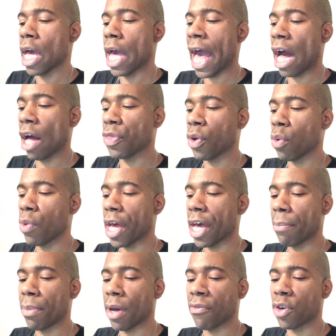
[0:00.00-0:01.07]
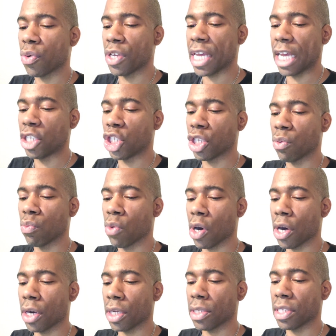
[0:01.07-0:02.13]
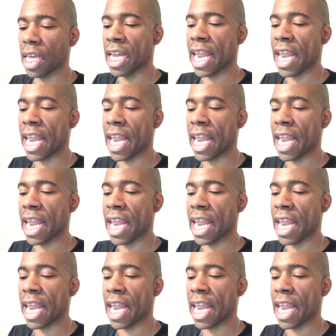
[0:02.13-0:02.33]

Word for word: how the web of creation works,